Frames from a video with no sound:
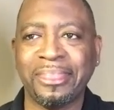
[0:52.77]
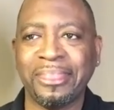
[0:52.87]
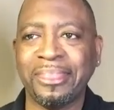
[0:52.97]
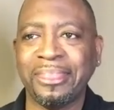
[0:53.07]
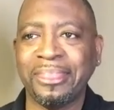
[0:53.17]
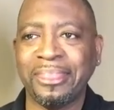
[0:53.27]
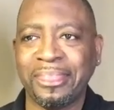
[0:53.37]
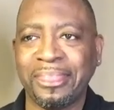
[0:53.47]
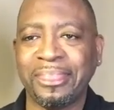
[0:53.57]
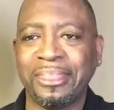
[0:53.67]

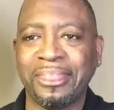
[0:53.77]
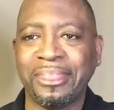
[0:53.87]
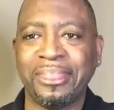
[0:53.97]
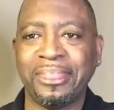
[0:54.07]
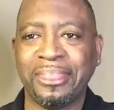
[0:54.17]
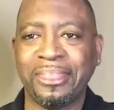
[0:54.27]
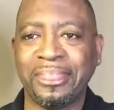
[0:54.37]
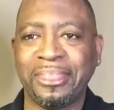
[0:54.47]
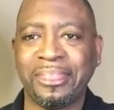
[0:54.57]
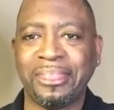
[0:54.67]

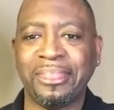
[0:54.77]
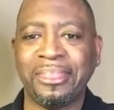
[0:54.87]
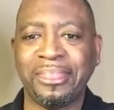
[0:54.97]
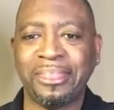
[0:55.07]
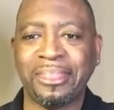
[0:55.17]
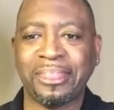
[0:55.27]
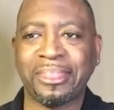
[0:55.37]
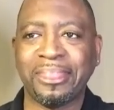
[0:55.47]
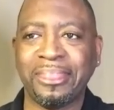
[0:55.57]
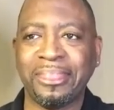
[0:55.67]

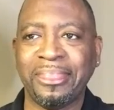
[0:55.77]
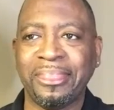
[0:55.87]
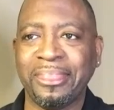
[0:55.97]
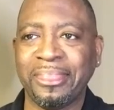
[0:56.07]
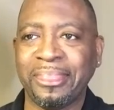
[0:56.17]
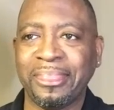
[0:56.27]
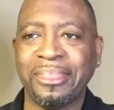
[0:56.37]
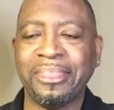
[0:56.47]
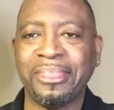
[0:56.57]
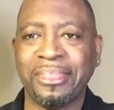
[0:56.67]

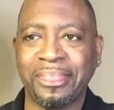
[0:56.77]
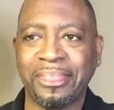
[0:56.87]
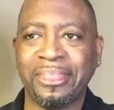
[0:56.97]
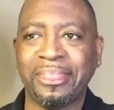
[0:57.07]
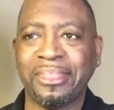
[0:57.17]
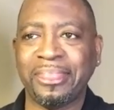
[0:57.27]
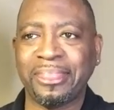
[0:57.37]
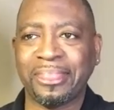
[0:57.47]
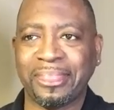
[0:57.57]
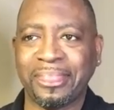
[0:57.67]
This person isn't speaking.